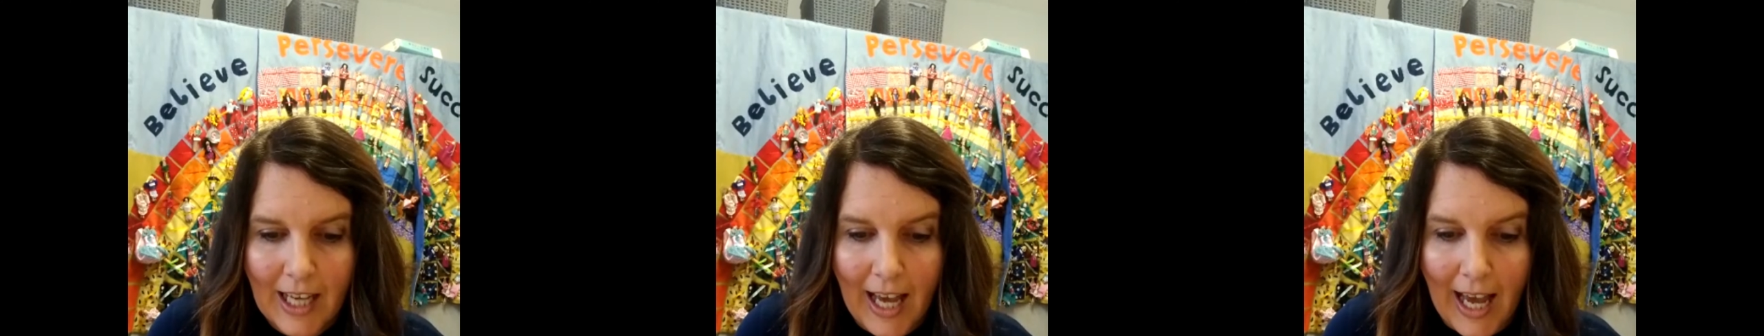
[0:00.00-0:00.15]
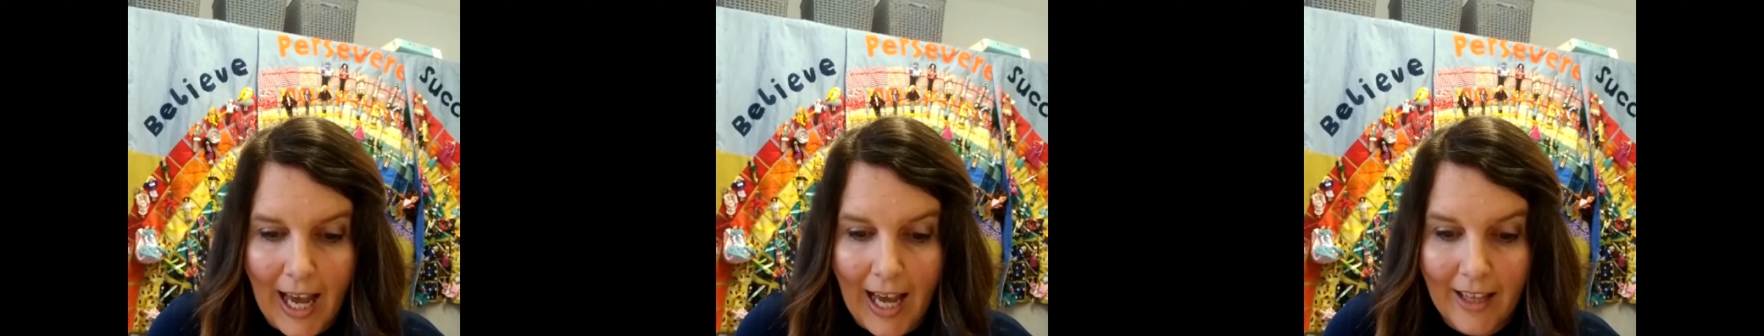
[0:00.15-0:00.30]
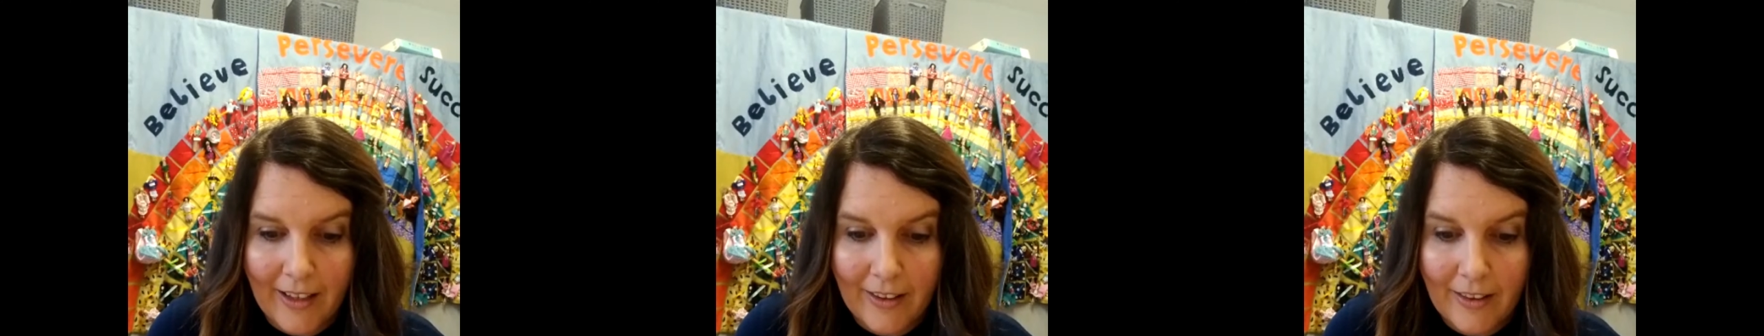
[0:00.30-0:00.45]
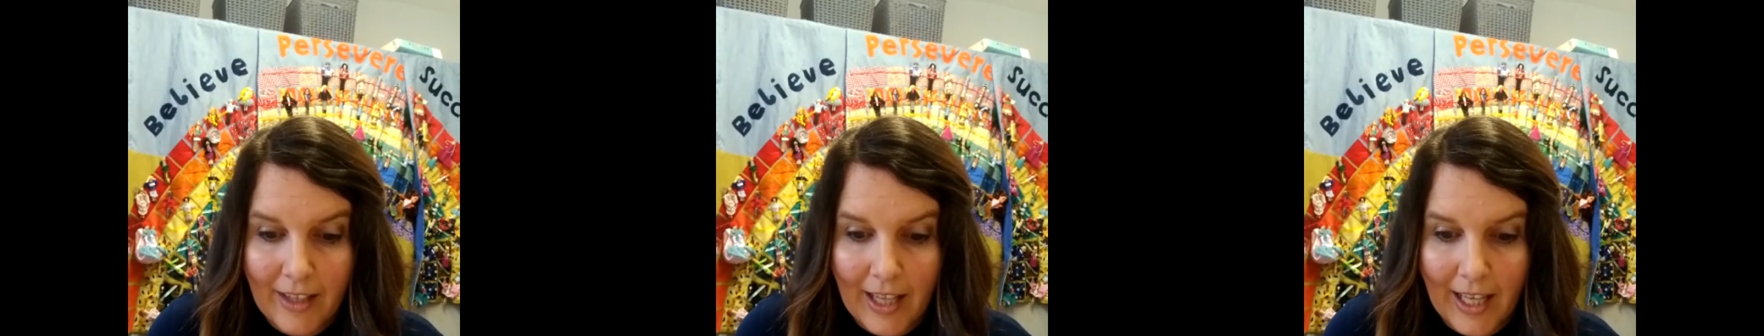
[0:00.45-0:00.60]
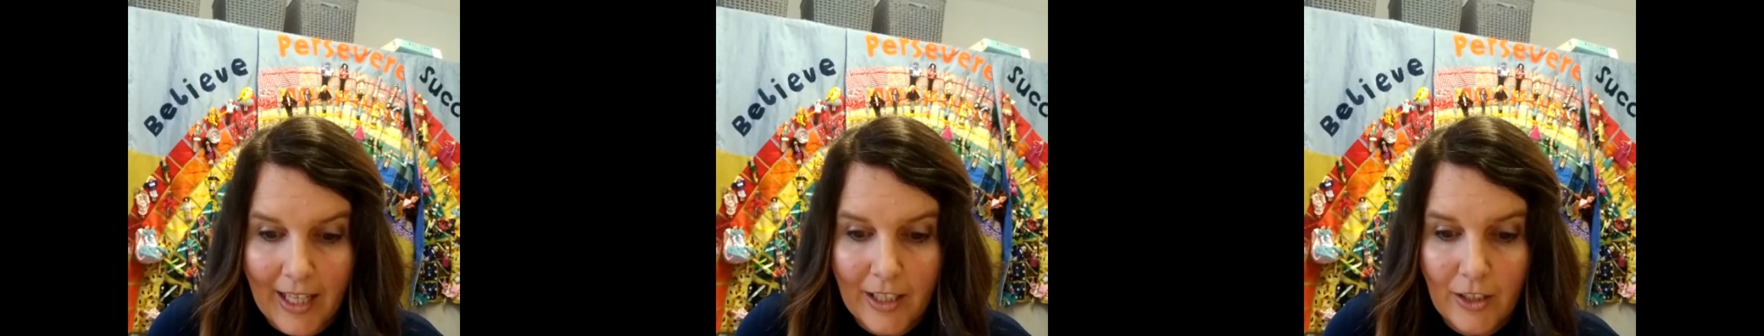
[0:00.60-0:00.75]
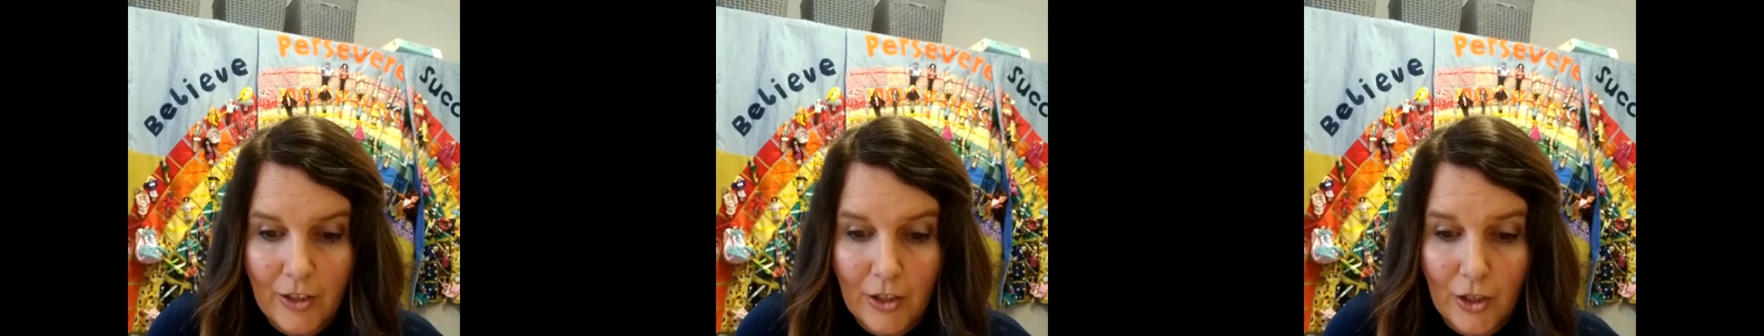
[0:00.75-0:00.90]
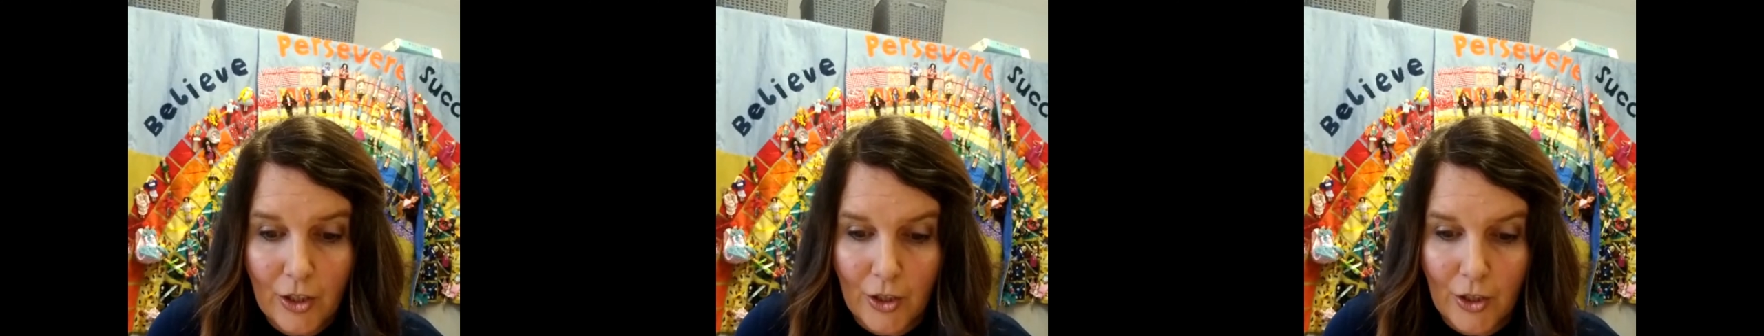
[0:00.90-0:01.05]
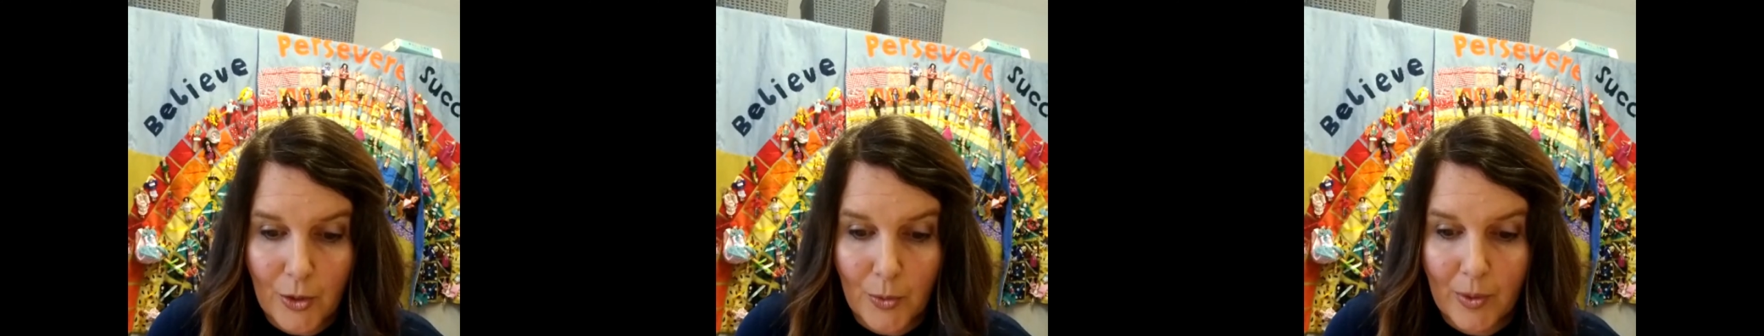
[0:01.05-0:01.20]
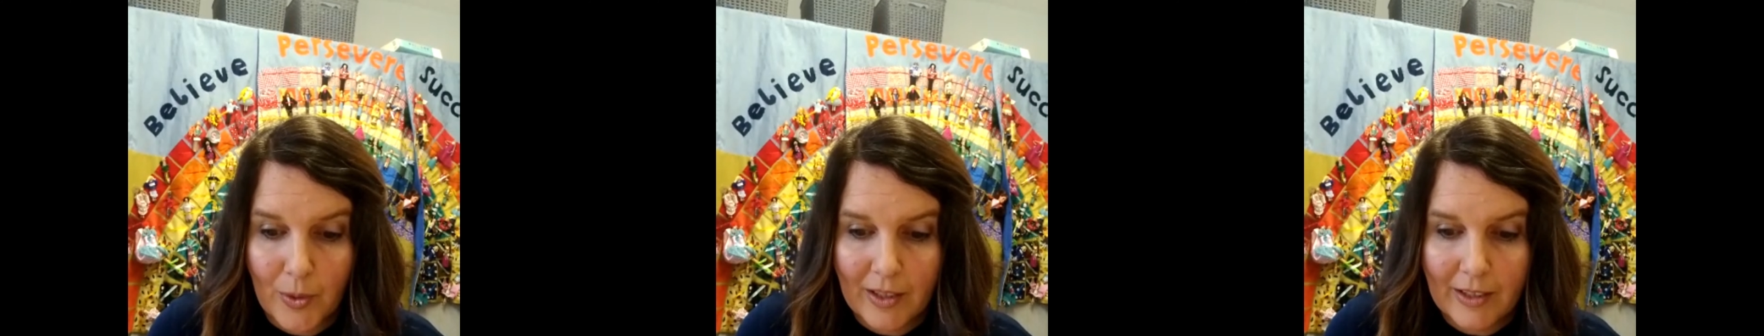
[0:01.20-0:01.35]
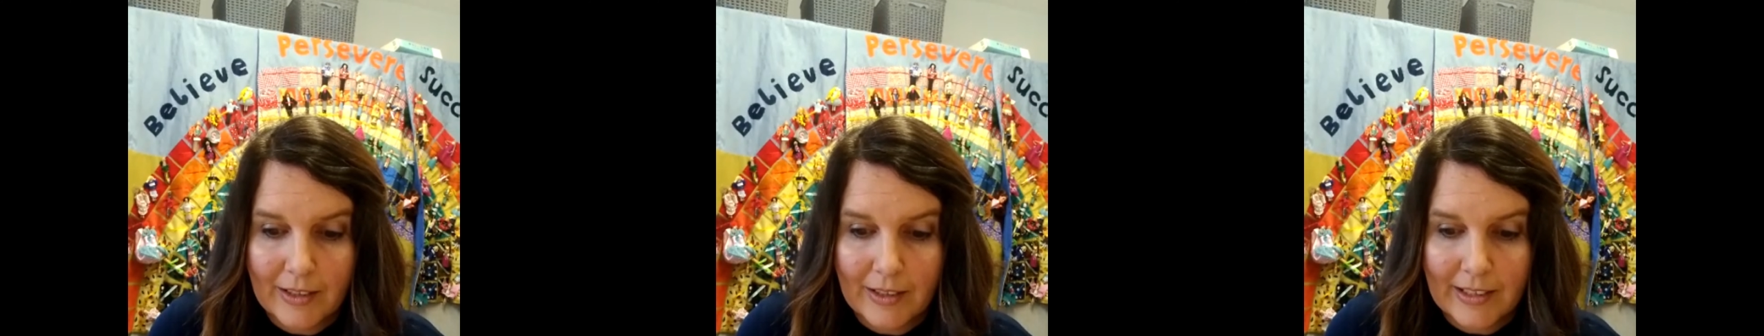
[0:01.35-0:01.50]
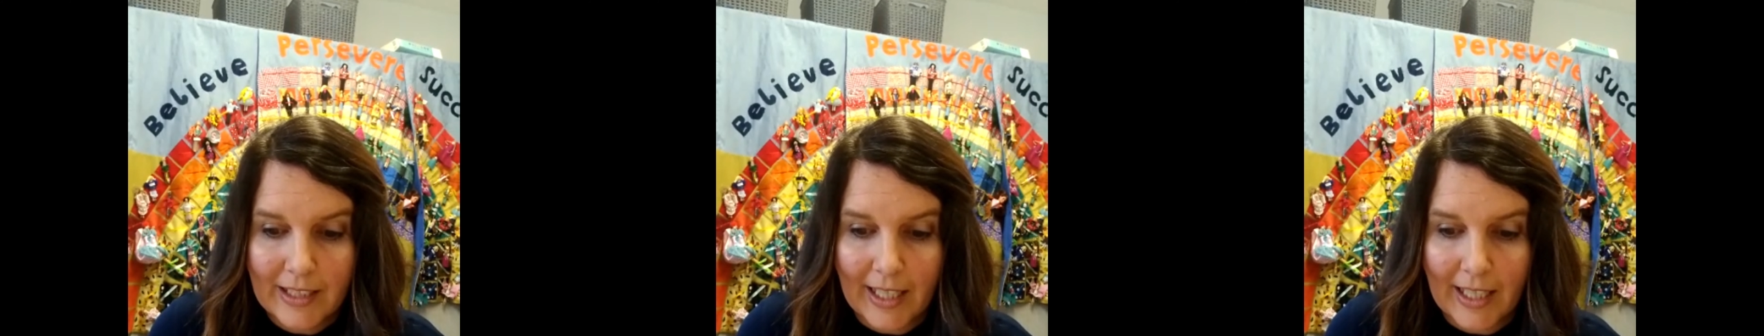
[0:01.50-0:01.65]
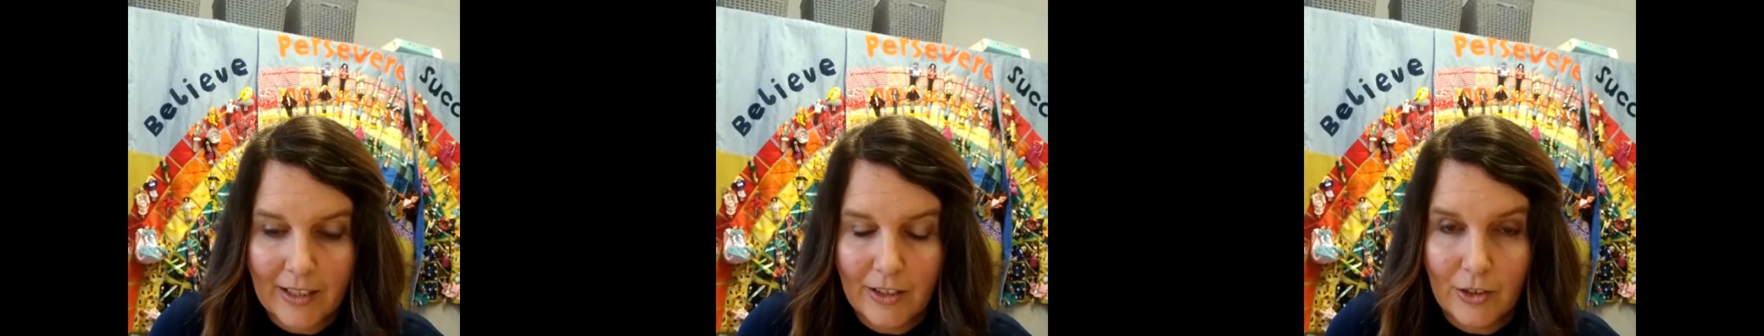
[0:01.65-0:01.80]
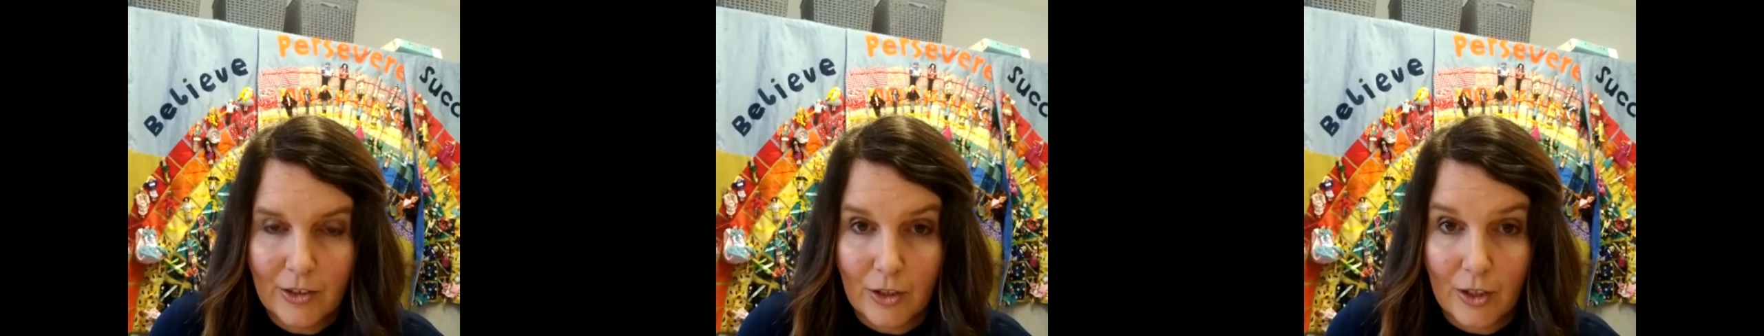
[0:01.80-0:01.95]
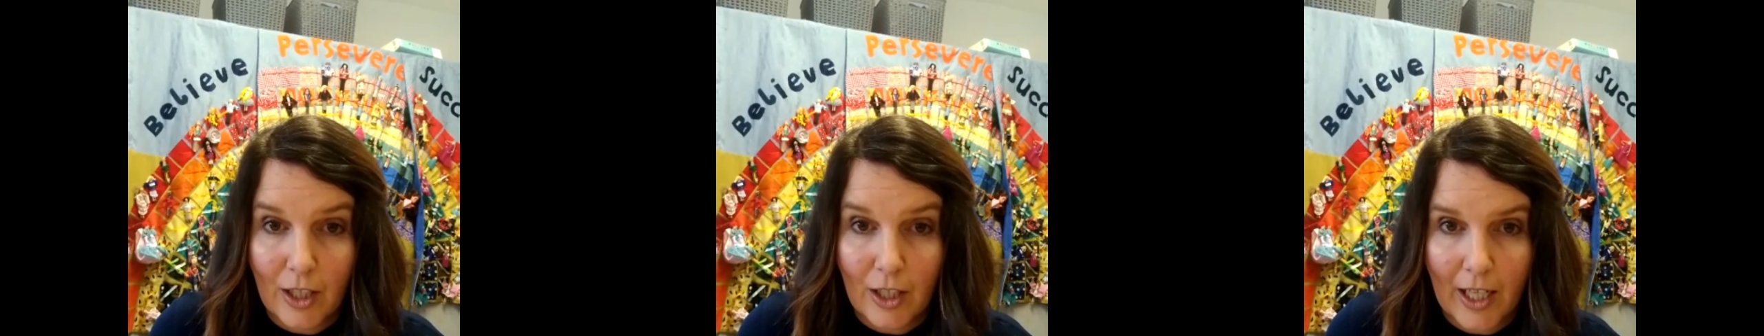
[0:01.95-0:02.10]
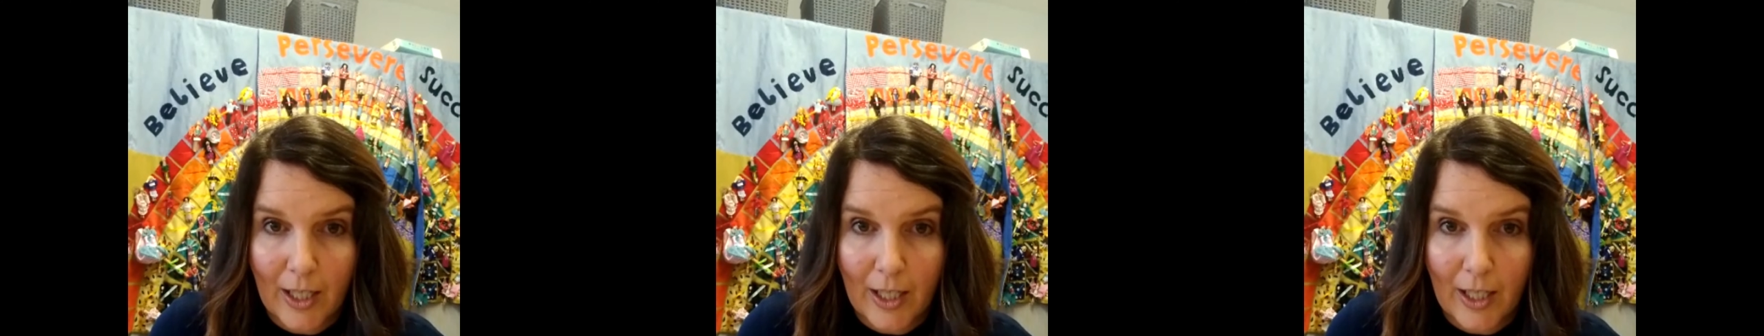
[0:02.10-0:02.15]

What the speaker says: and they knew Daniel